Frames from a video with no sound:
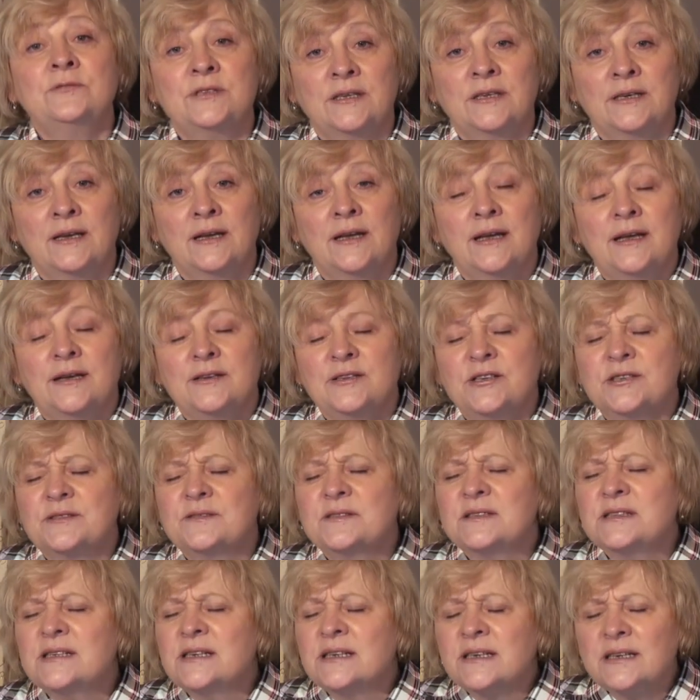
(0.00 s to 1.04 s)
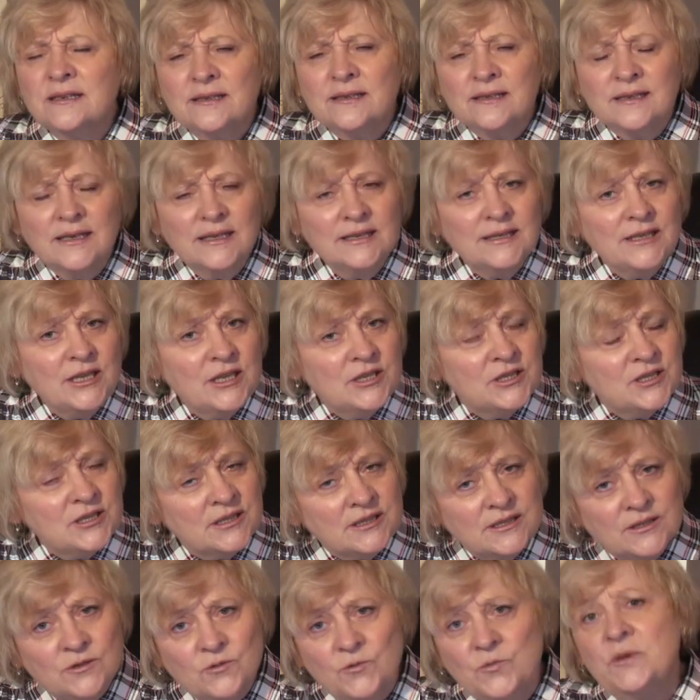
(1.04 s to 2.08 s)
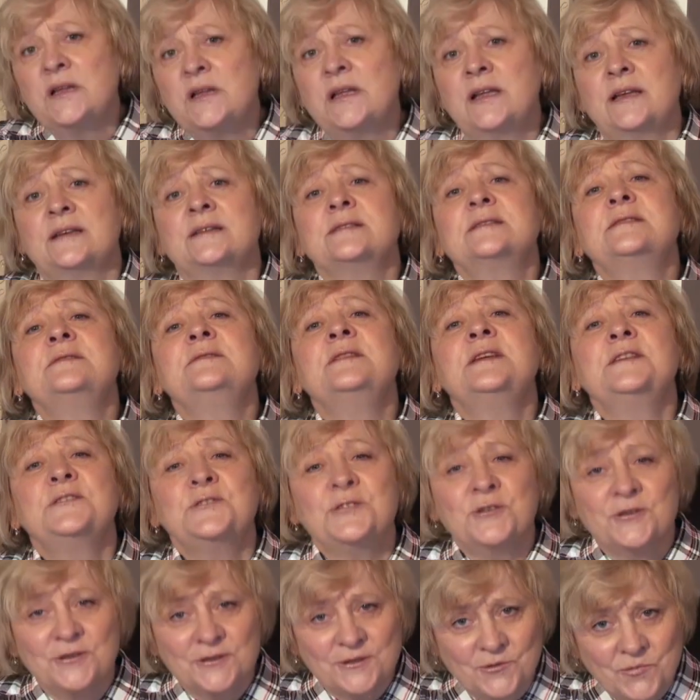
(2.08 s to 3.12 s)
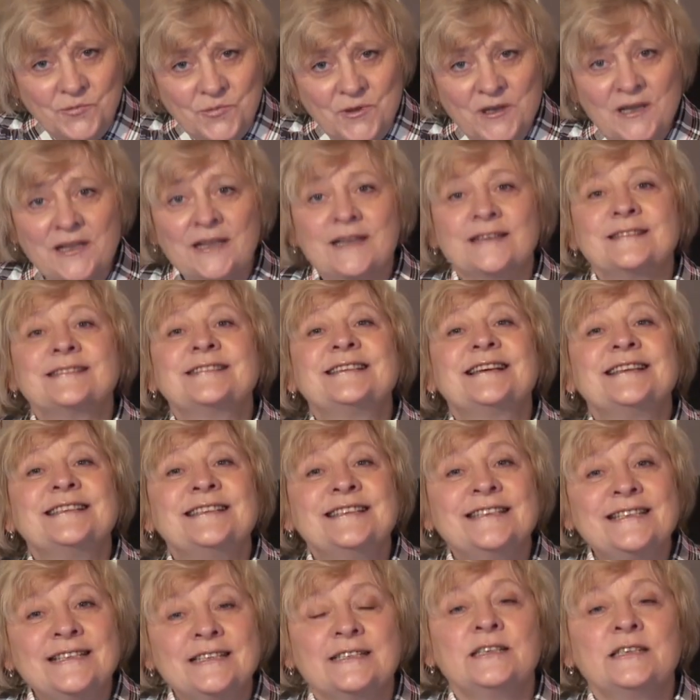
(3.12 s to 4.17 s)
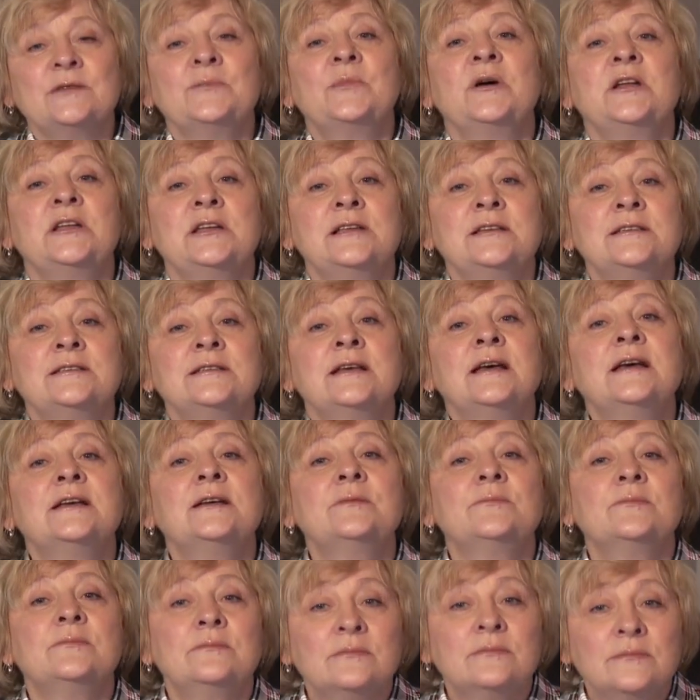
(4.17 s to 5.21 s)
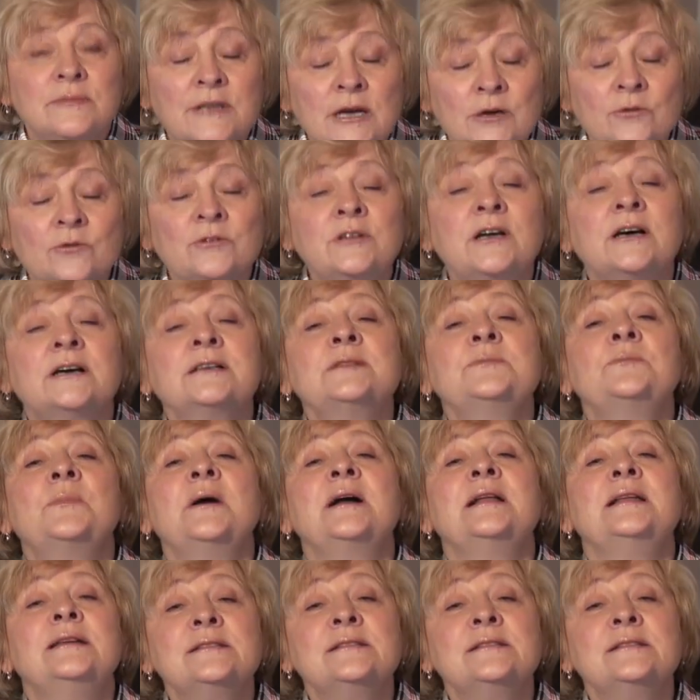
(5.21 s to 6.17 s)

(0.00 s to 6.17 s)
UFO spaceships did not go anywhere. They are still flying in the atmosphere of the Earth.